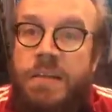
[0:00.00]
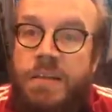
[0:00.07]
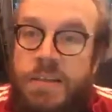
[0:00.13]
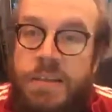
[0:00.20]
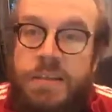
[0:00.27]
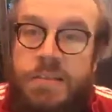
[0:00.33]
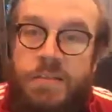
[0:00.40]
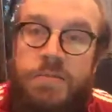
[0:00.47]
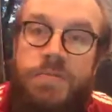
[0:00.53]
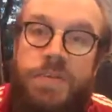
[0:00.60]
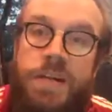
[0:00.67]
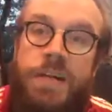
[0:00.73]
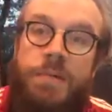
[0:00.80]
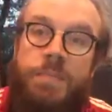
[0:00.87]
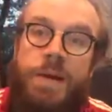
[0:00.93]
they still
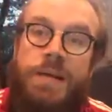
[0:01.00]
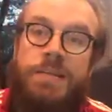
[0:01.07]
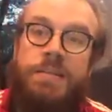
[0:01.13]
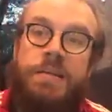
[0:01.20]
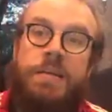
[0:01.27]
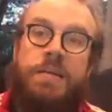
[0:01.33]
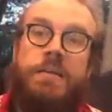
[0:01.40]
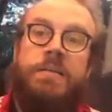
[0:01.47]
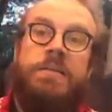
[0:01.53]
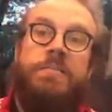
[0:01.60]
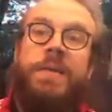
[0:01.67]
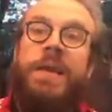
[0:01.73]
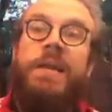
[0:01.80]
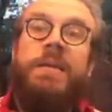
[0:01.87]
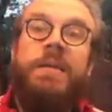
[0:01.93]
fucking passed and demanded